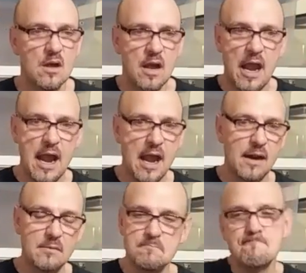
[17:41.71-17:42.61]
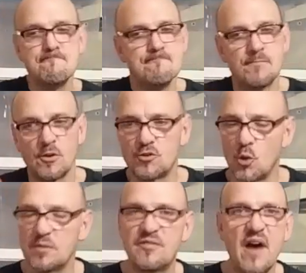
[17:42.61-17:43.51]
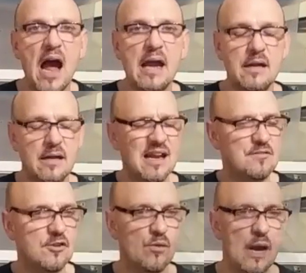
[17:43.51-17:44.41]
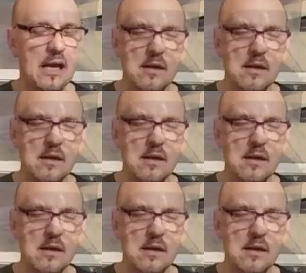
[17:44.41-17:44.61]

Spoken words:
and they're doing fine, and that's great.